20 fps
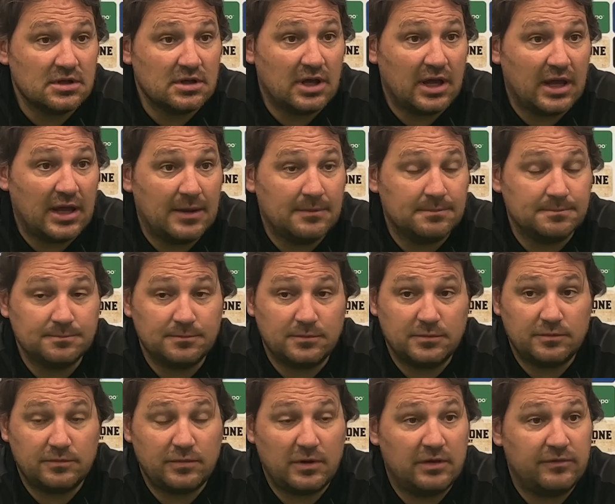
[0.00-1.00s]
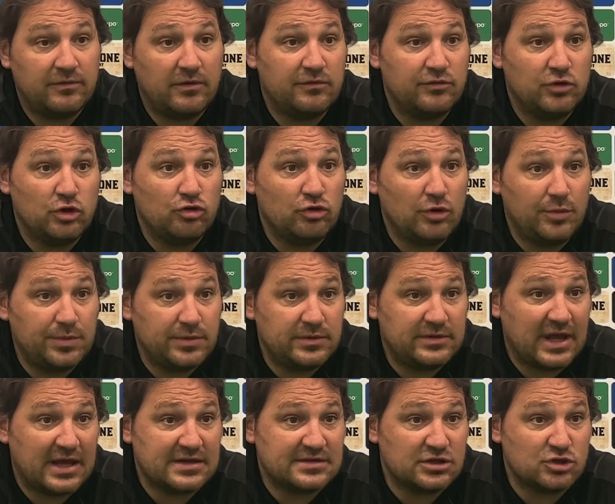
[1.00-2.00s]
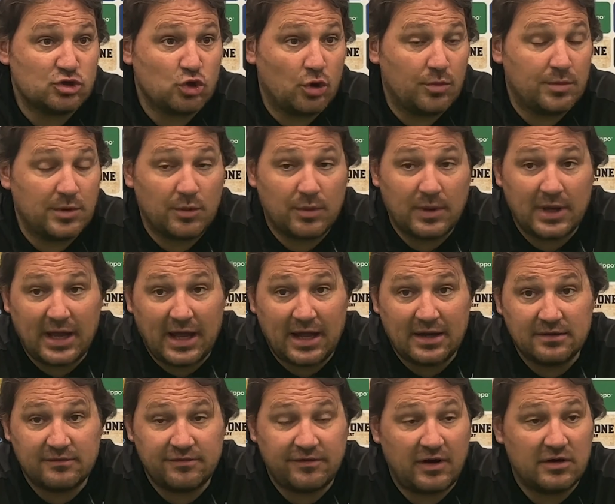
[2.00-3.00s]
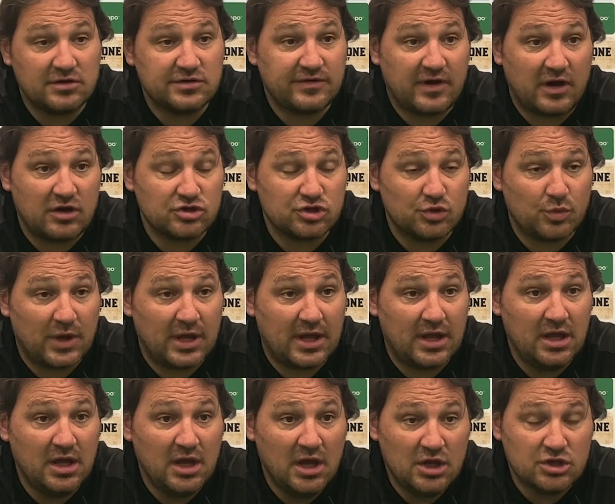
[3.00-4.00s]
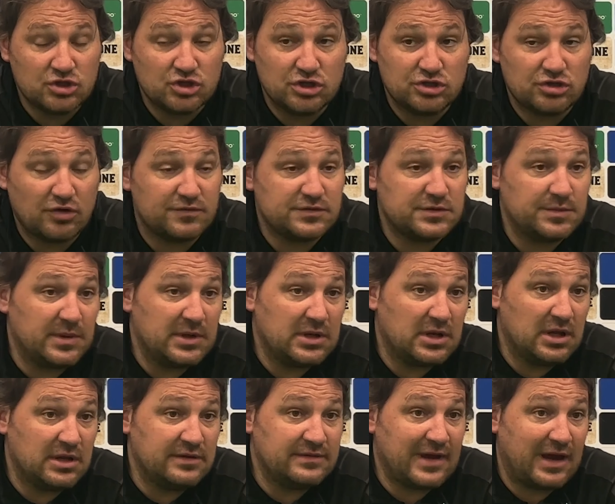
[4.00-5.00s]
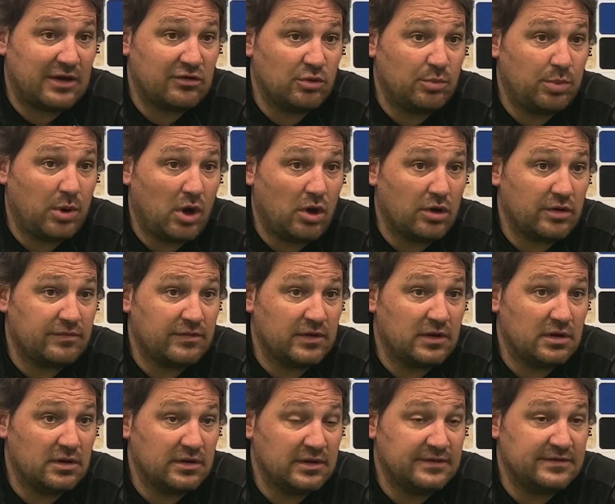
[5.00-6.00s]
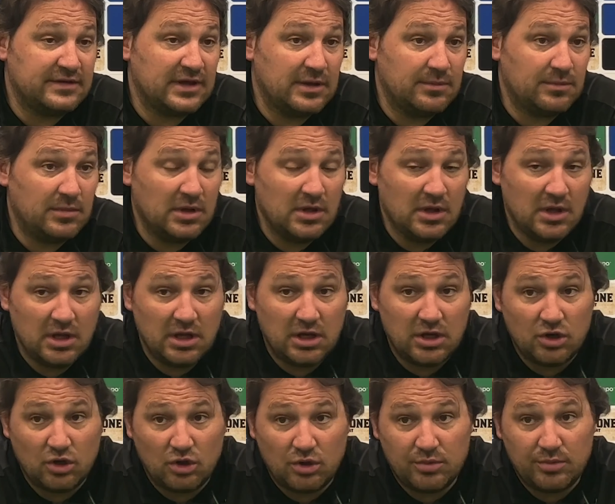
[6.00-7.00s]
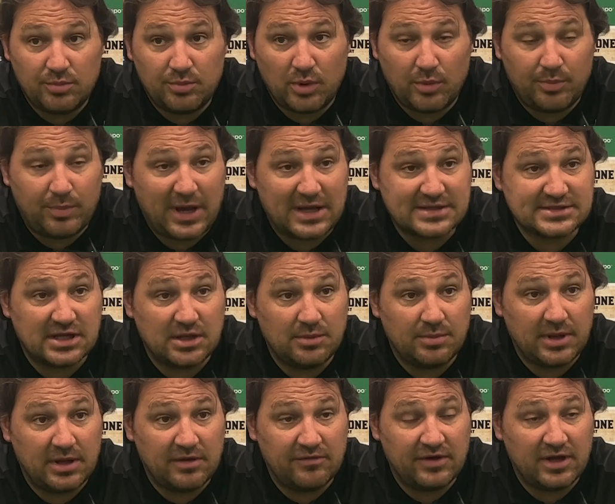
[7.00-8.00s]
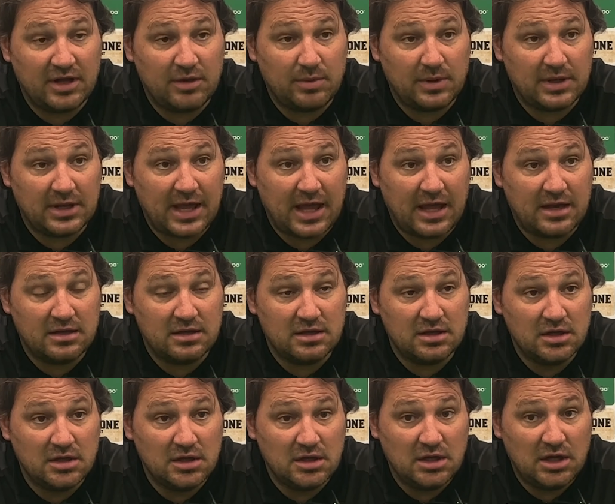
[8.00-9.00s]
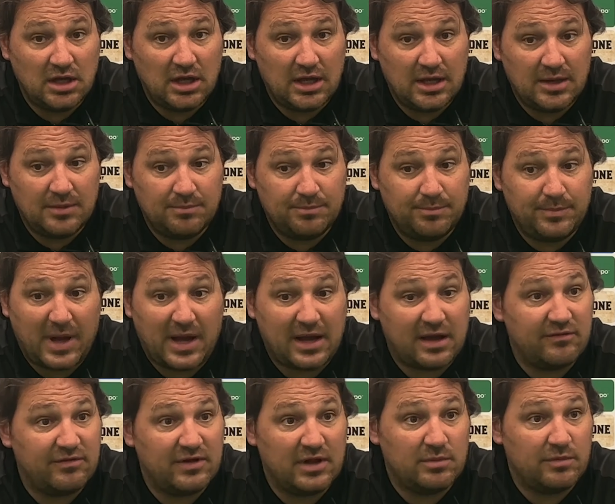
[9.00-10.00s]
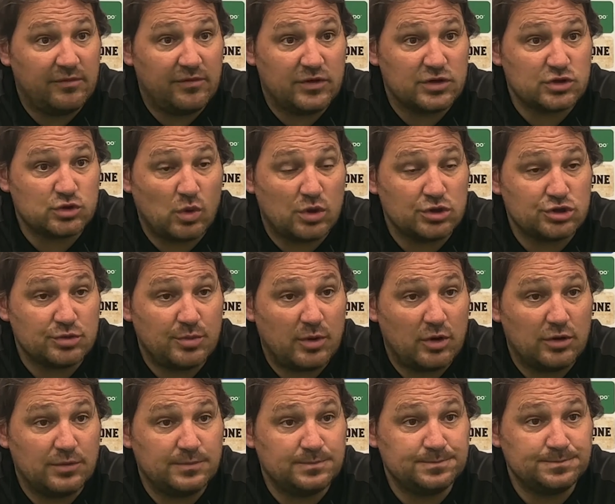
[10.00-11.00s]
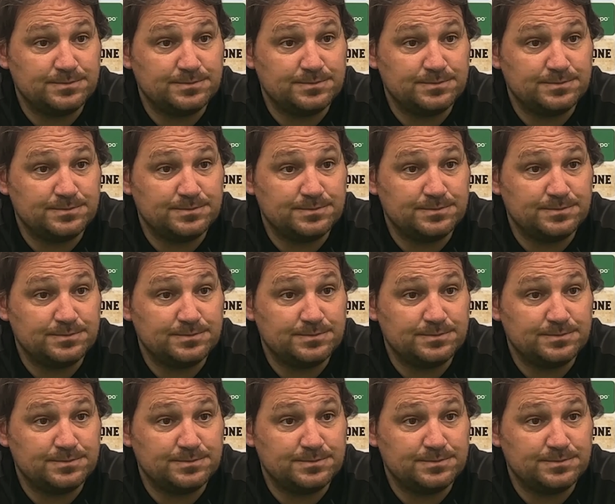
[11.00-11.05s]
Um, of Europe, Dečić home and away, and Ferencvaros away. So he's obviously been an integral part of the, the team, you know. But Pasky will be available again, um, back available for the squad tomorrow.